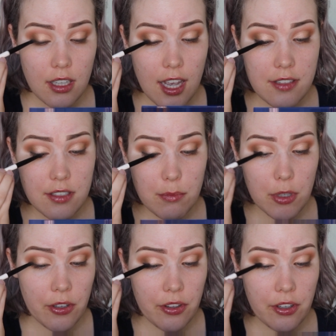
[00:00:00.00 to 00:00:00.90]
has
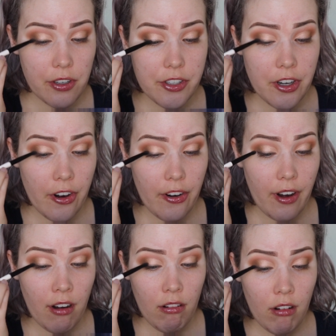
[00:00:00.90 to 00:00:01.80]
some earth in her
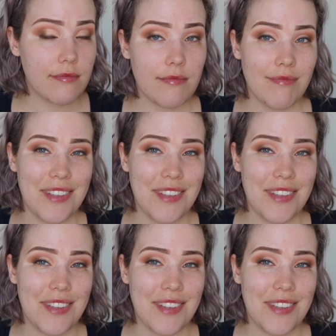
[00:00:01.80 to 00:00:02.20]
chart. I don't know.